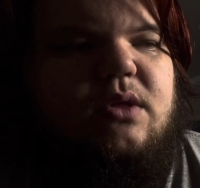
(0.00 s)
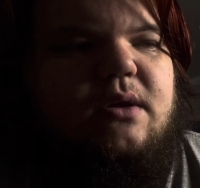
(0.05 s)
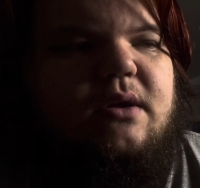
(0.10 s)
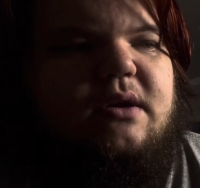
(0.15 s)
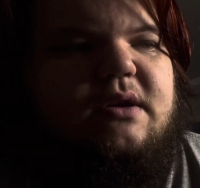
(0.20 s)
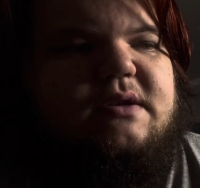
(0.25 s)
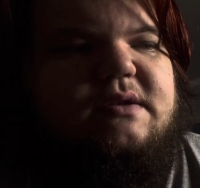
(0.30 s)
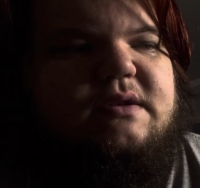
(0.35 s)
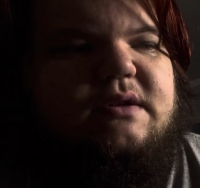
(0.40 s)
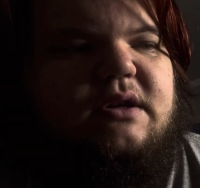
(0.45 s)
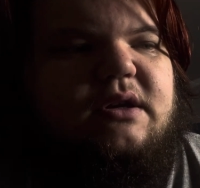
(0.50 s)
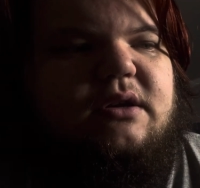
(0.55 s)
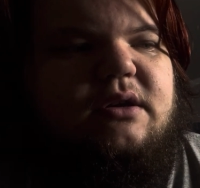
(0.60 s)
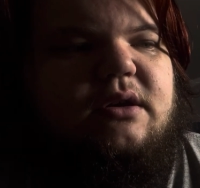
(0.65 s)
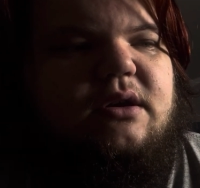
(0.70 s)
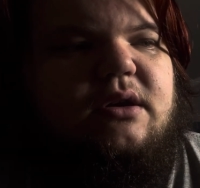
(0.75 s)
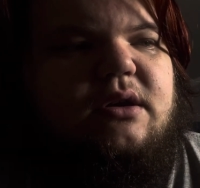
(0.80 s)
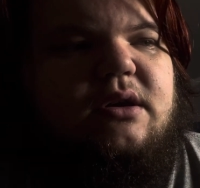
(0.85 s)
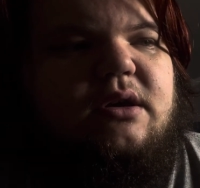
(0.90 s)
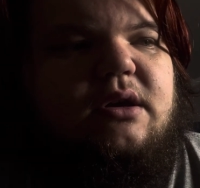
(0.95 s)
It's was like,
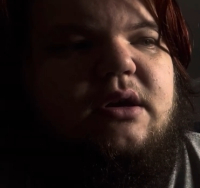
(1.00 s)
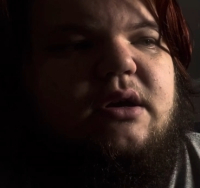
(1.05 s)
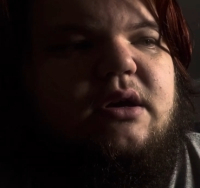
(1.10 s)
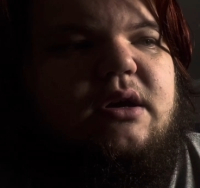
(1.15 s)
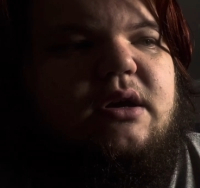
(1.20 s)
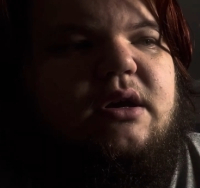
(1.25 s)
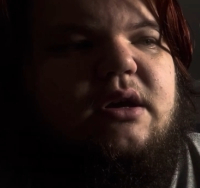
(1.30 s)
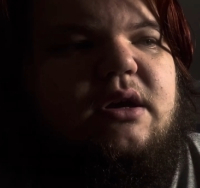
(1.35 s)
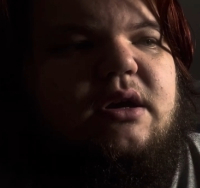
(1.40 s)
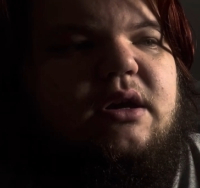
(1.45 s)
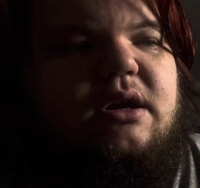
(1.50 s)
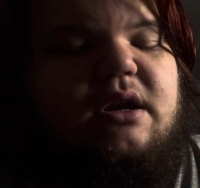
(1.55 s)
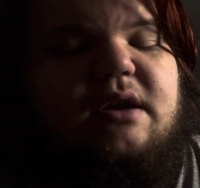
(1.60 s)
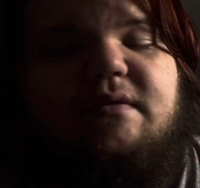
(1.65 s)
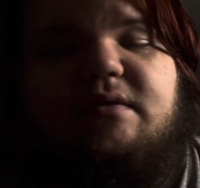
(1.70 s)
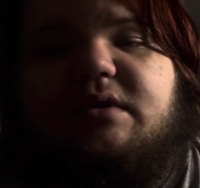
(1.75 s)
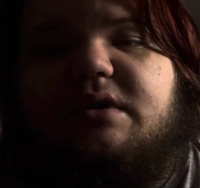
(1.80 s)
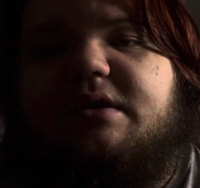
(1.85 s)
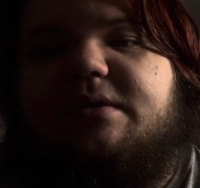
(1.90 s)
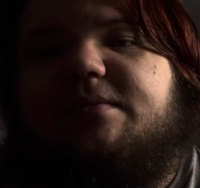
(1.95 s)
you never
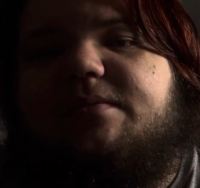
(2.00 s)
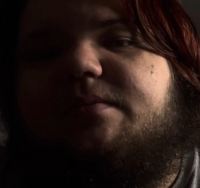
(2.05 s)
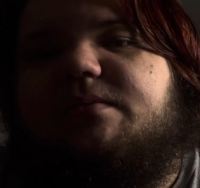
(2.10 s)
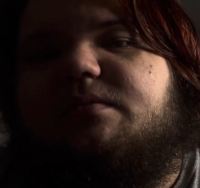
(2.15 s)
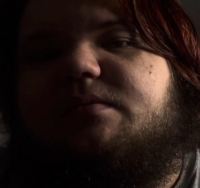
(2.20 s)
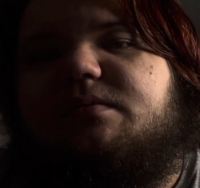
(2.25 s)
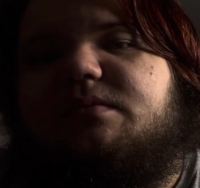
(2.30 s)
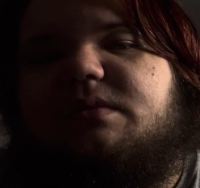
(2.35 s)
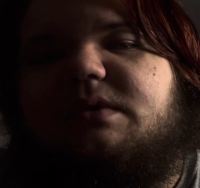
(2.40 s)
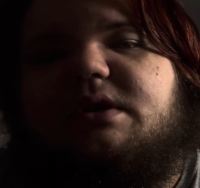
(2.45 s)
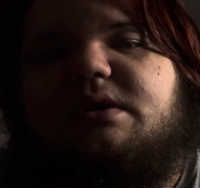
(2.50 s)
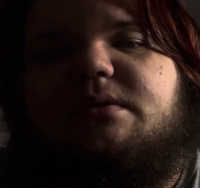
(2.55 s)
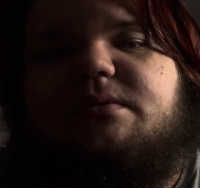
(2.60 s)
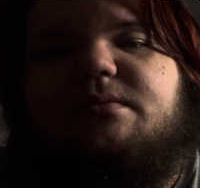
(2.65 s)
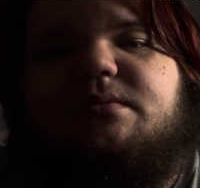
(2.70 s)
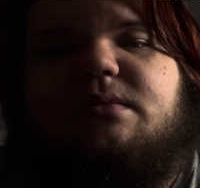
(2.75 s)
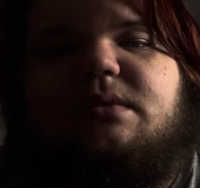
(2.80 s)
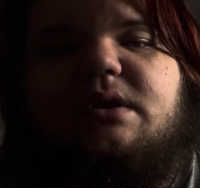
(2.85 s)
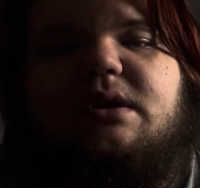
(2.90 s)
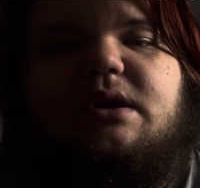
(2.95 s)
know, you know,
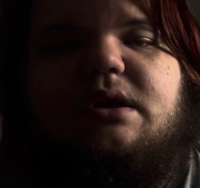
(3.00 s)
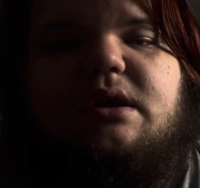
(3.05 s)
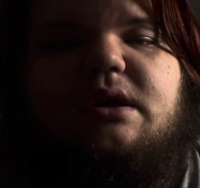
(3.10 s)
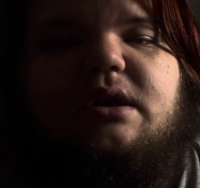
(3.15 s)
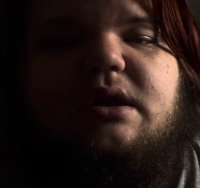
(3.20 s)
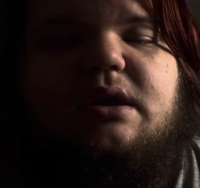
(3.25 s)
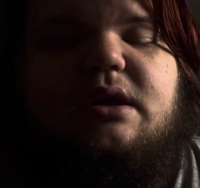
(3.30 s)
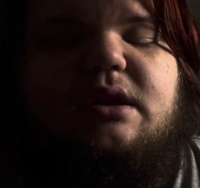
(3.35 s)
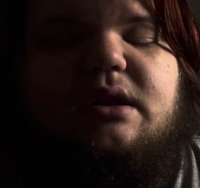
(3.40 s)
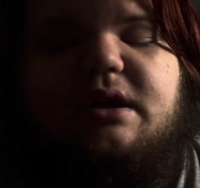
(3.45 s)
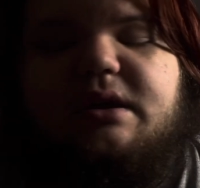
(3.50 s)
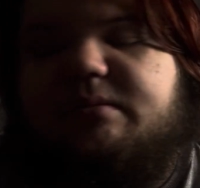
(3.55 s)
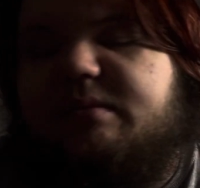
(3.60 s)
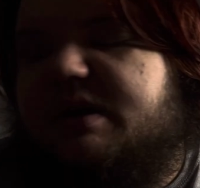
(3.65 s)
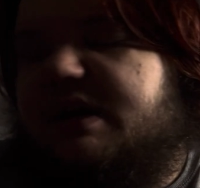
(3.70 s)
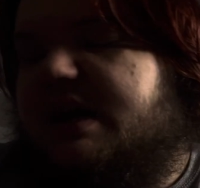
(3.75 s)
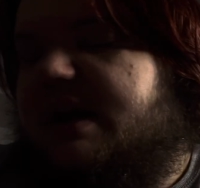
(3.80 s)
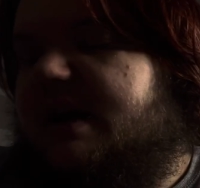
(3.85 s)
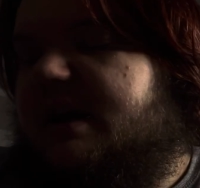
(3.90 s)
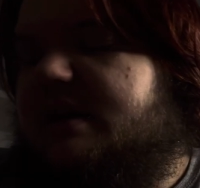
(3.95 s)
like my
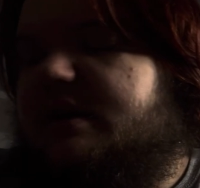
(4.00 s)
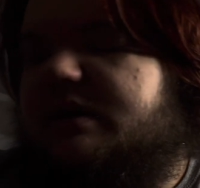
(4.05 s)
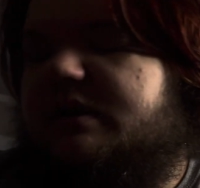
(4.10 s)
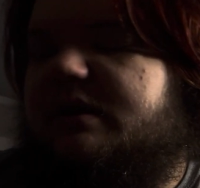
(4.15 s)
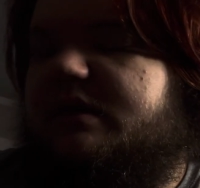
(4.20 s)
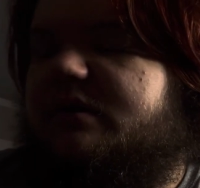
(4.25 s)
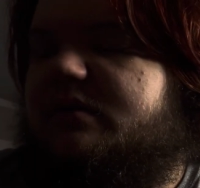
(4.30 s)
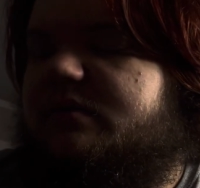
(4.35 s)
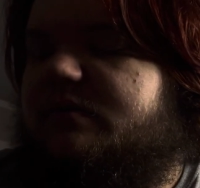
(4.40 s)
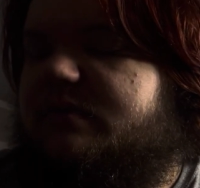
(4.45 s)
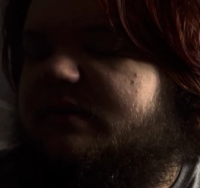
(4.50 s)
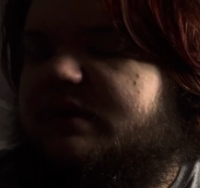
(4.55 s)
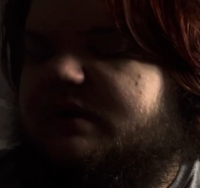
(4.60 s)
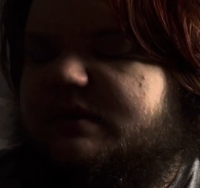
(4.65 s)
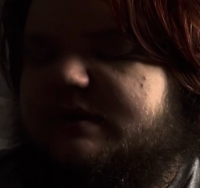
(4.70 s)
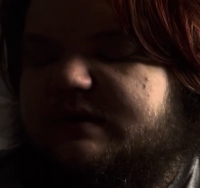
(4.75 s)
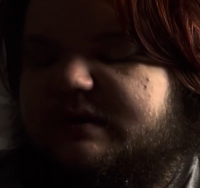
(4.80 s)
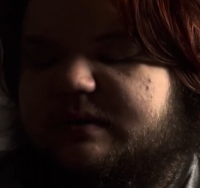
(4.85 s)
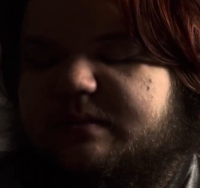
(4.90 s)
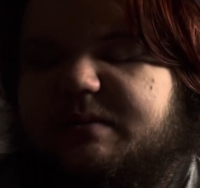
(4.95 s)
dad, you know,
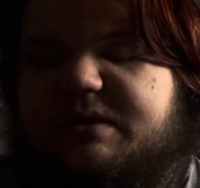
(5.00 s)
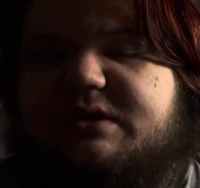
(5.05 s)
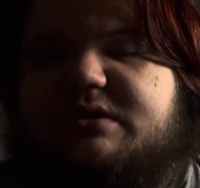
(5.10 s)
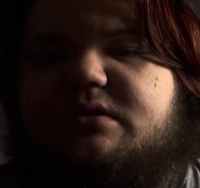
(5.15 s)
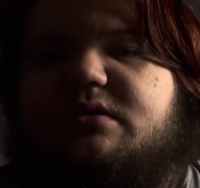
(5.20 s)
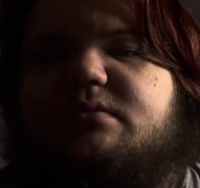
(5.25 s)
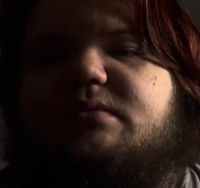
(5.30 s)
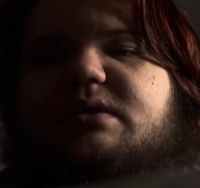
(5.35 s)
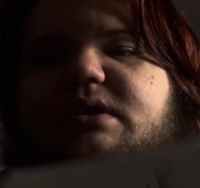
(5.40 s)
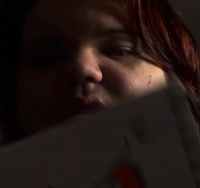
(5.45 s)
this is a picture of me